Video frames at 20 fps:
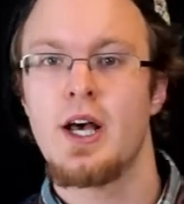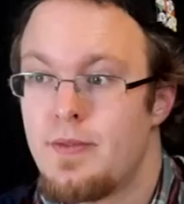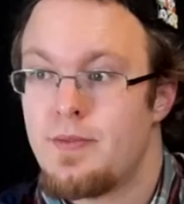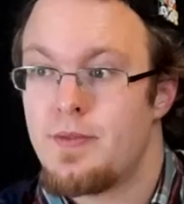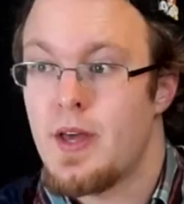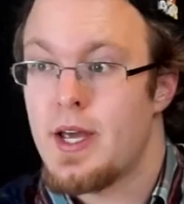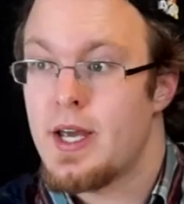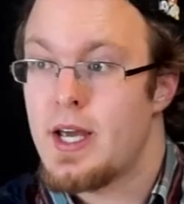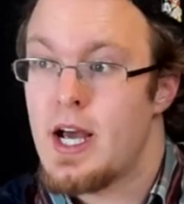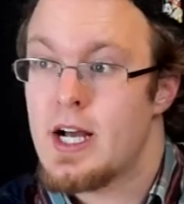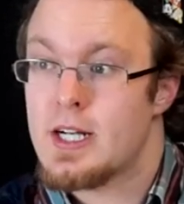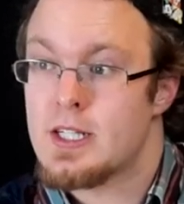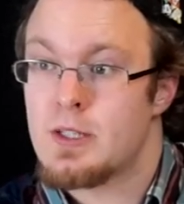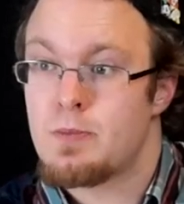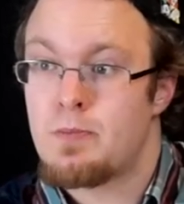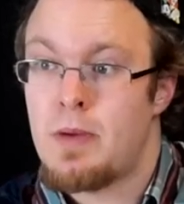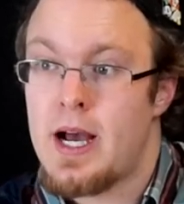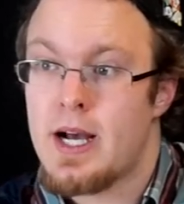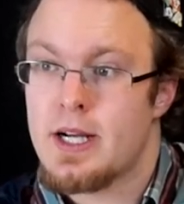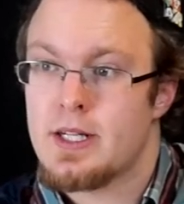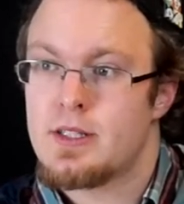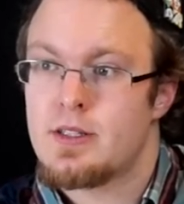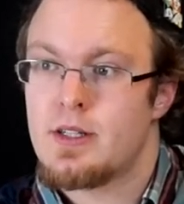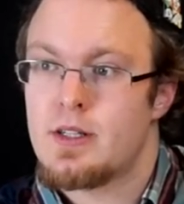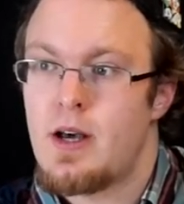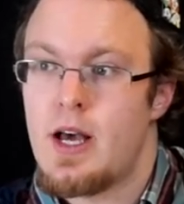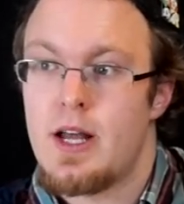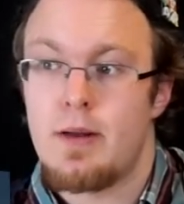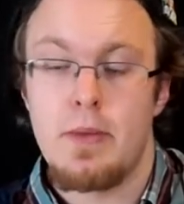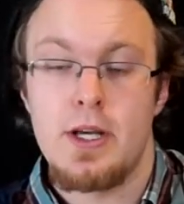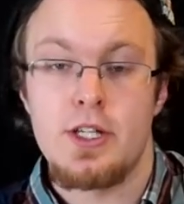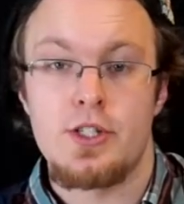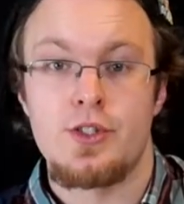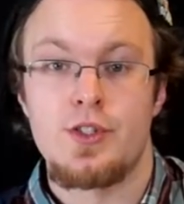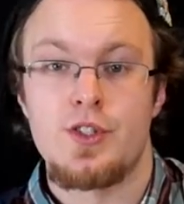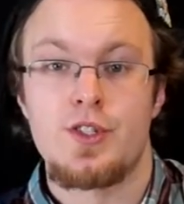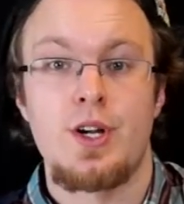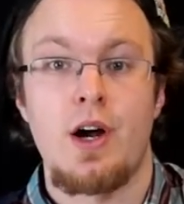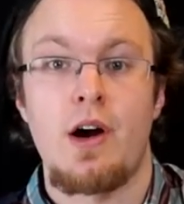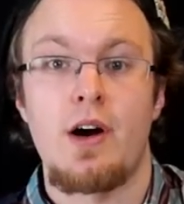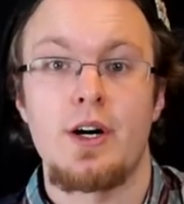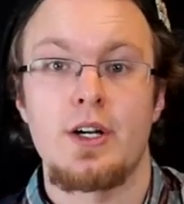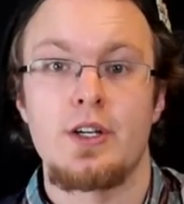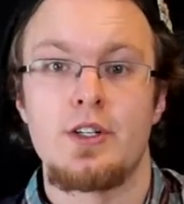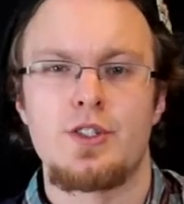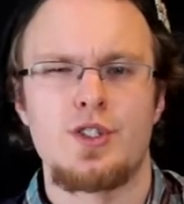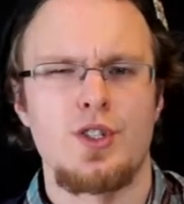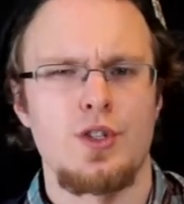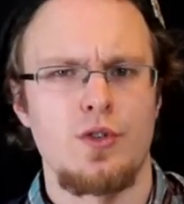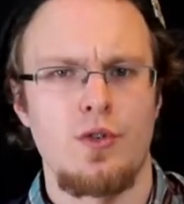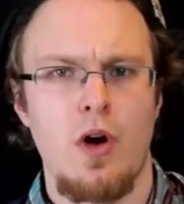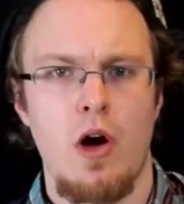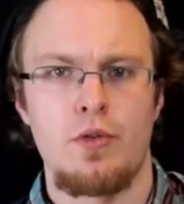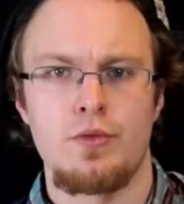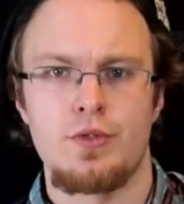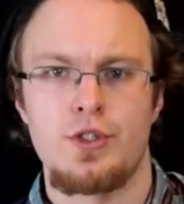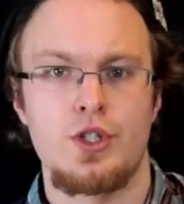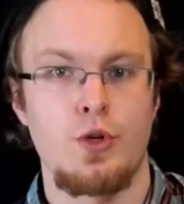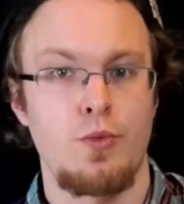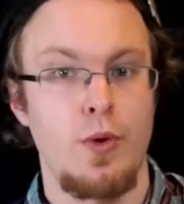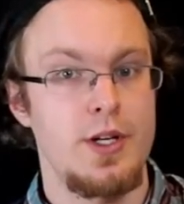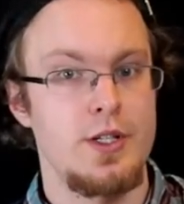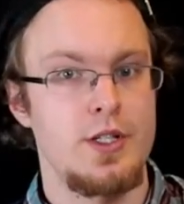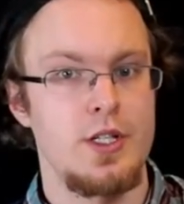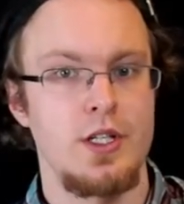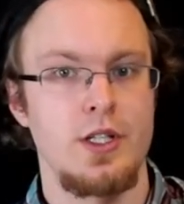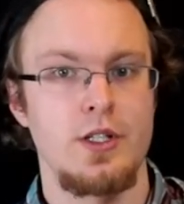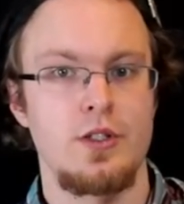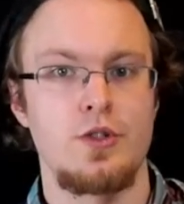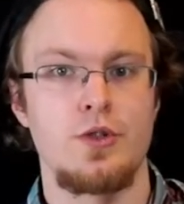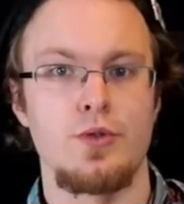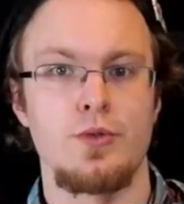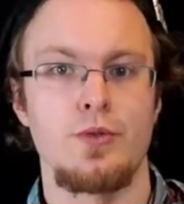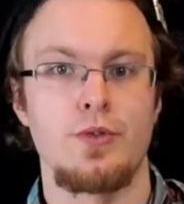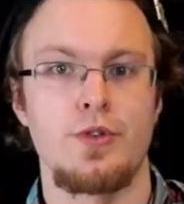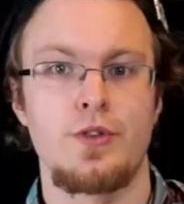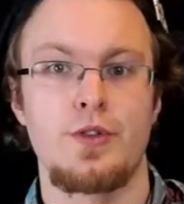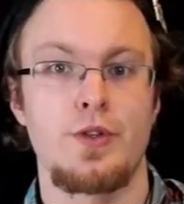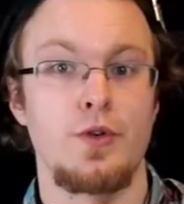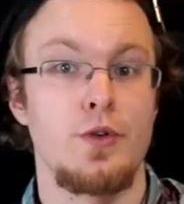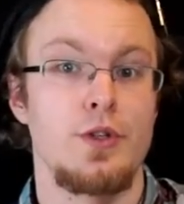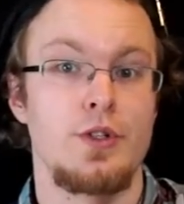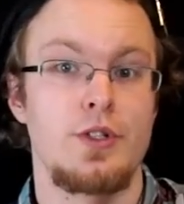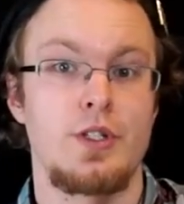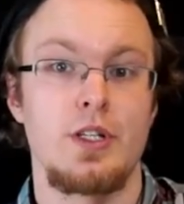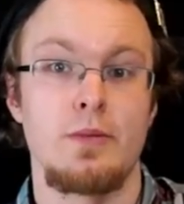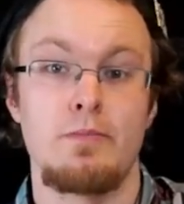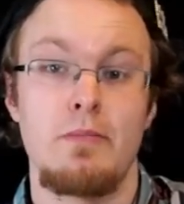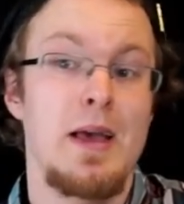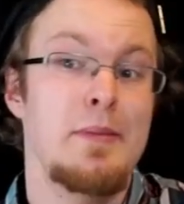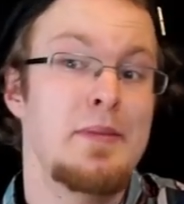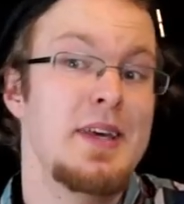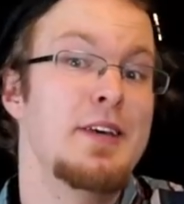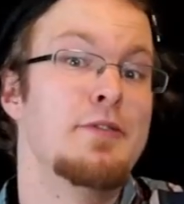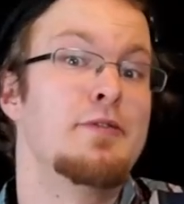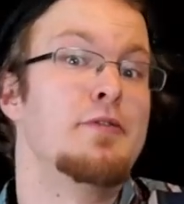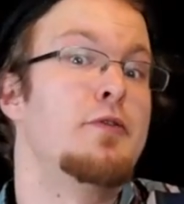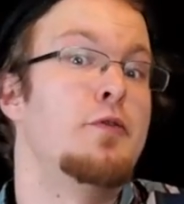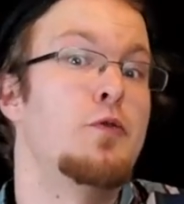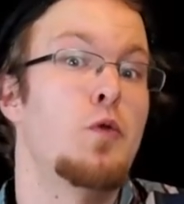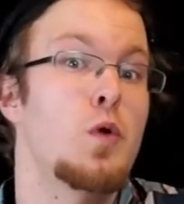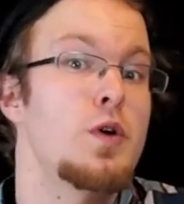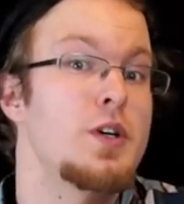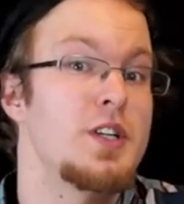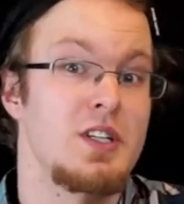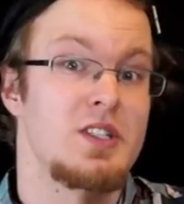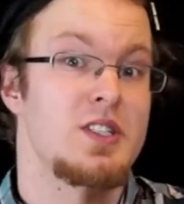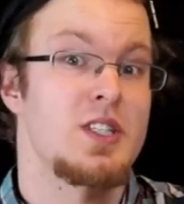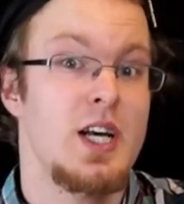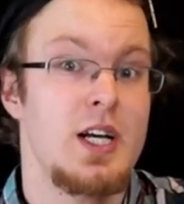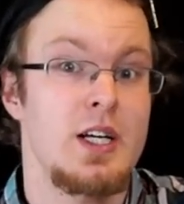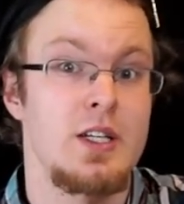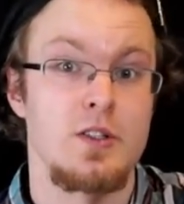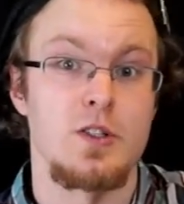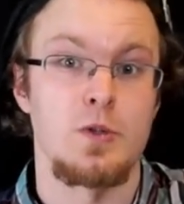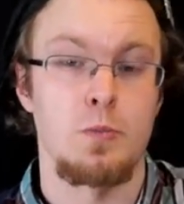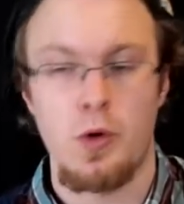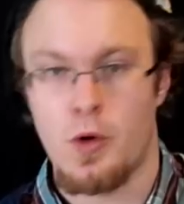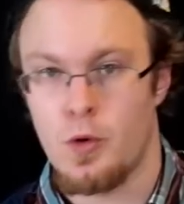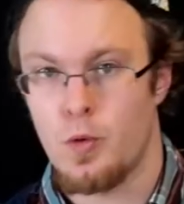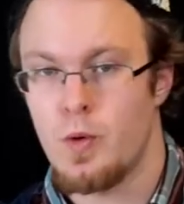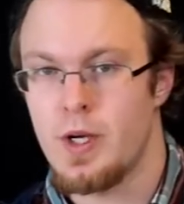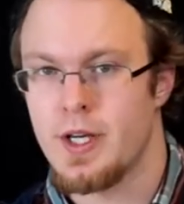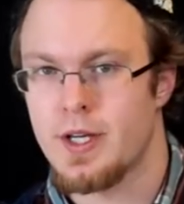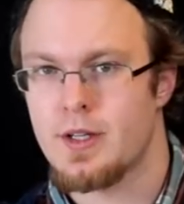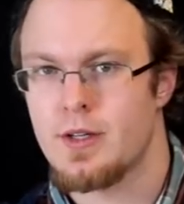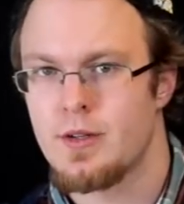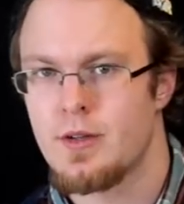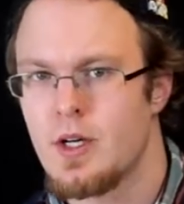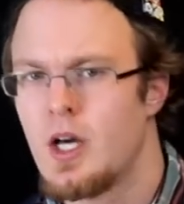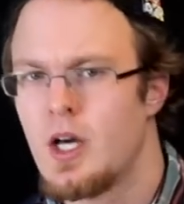they expect animation targets around 20 to 30, maybe even 40 seconds per week.